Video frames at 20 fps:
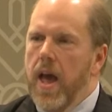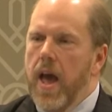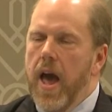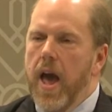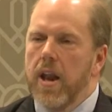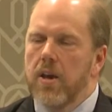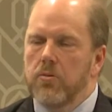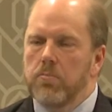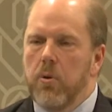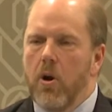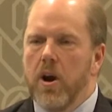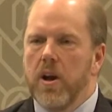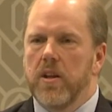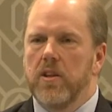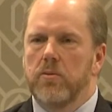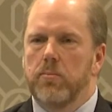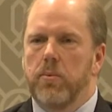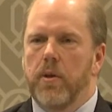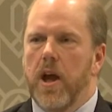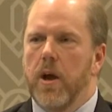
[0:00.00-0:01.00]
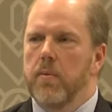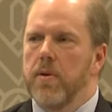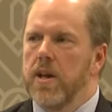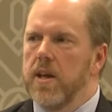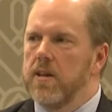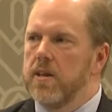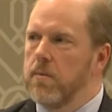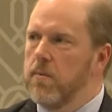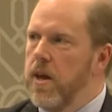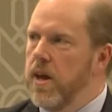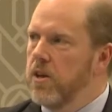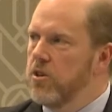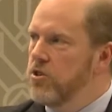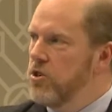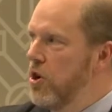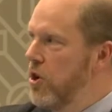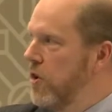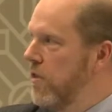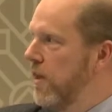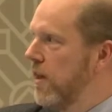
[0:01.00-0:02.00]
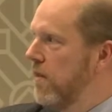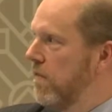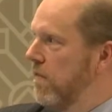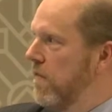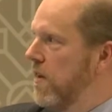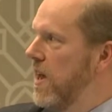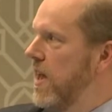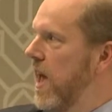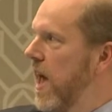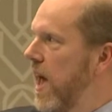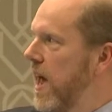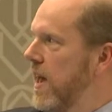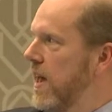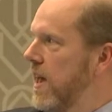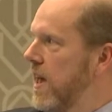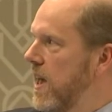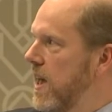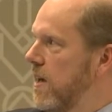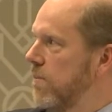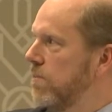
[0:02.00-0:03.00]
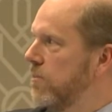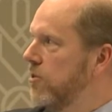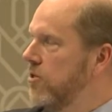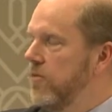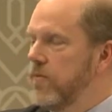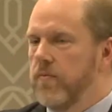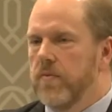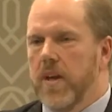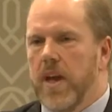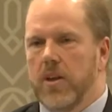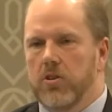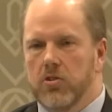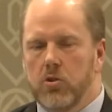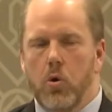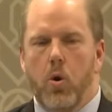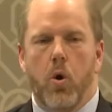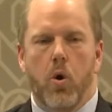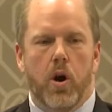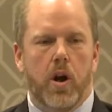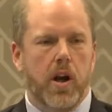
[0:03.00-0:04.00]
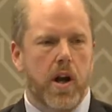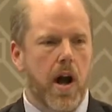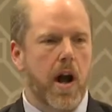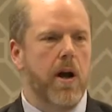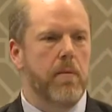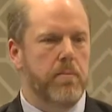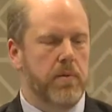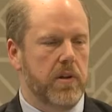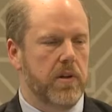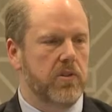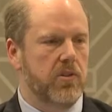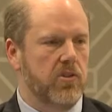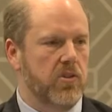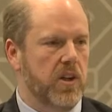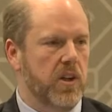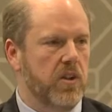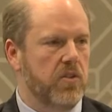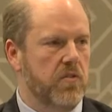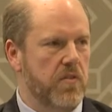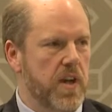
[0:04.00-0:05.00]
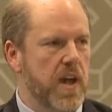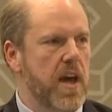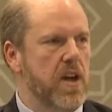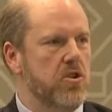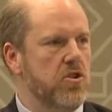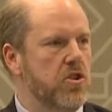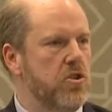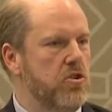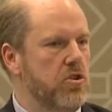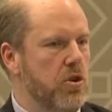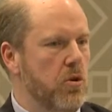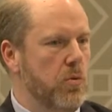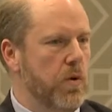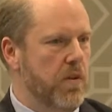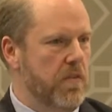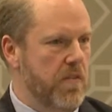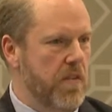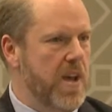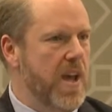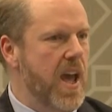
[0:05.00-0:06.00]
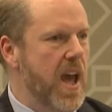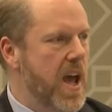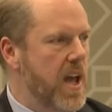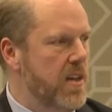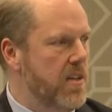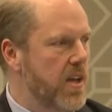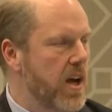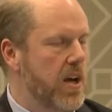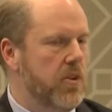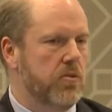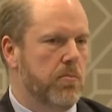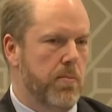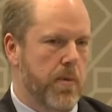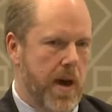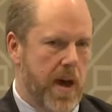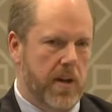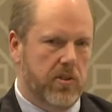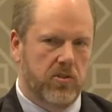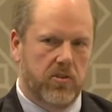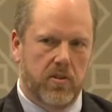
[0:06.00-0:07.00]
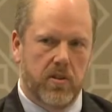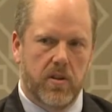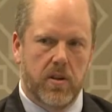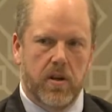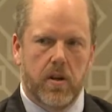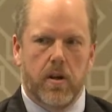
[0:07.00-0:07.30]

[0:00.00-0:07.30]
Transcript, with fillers: And as part of this plan, we need to make sure that VA keeps its core competencies. VA should do what VA does best.